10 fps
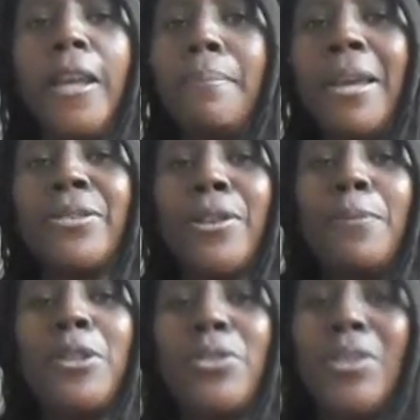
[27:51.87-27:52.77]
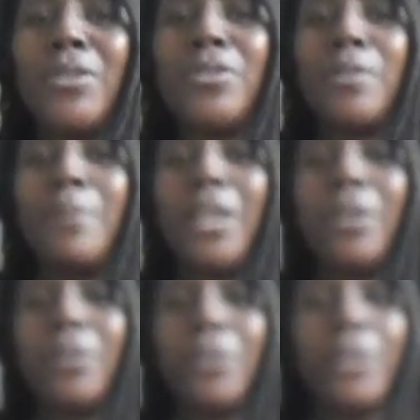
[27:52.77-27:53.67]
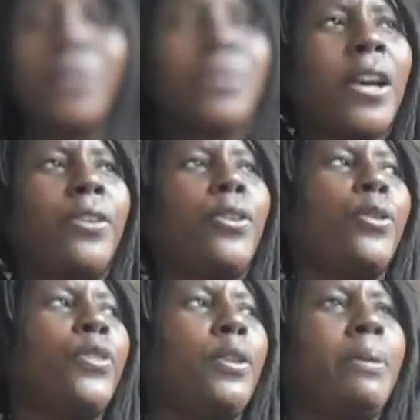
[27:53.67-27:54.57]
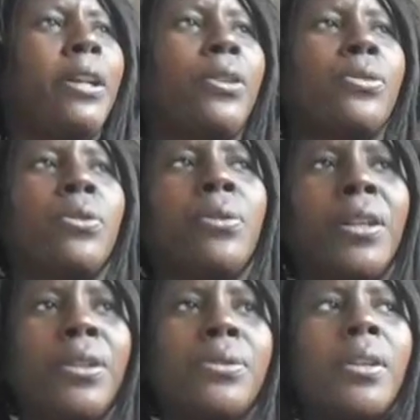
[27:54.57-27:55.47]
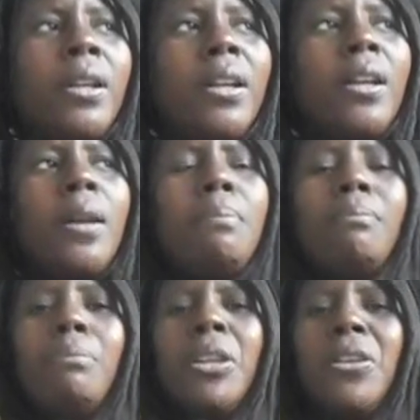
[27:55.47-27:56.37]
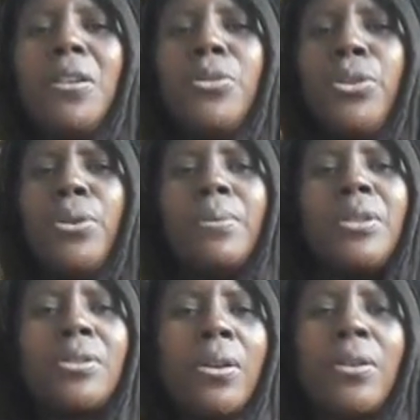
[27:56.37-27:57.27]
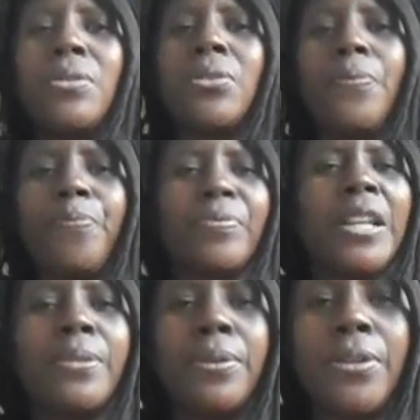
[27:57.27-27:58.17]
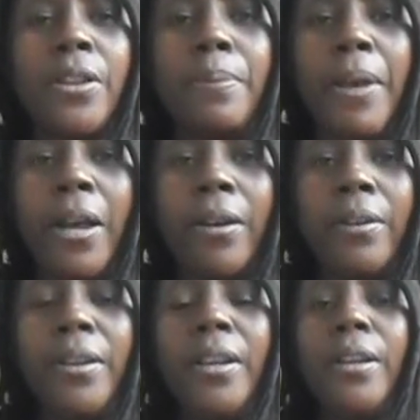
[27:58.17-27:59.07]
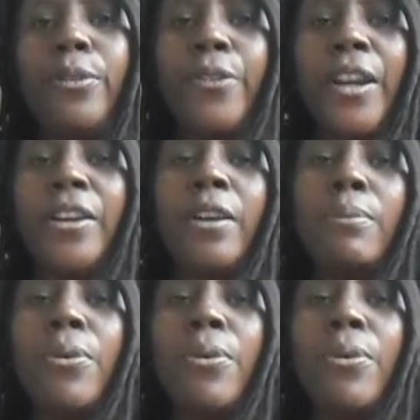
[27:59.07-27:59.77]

it makes so much sense to me, at least. I don't know if anybody else agrees. But, you know, do your research. That's what it's all about. Find out